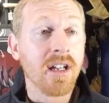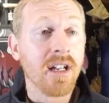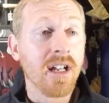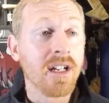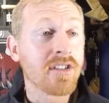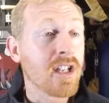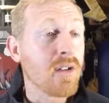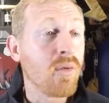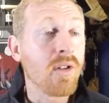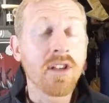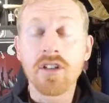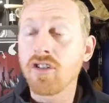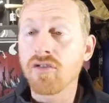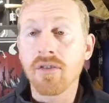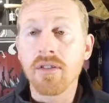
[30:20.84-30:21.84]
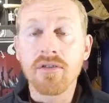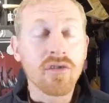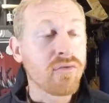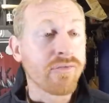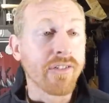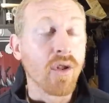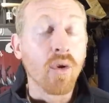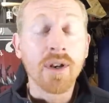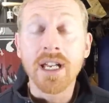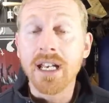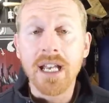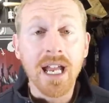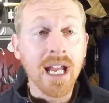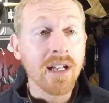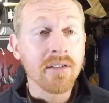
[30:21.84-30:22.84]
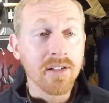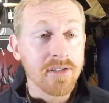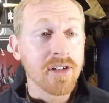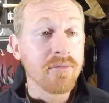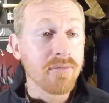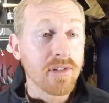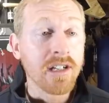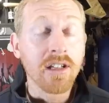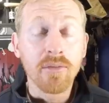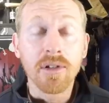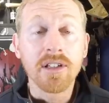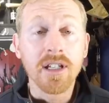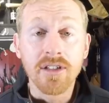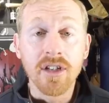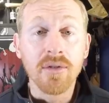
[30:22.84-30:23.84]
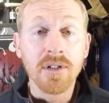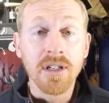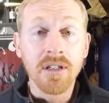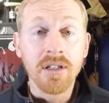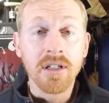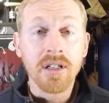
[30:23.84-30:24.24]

It's like, what, they're just floating in air? Is that really what they're doing?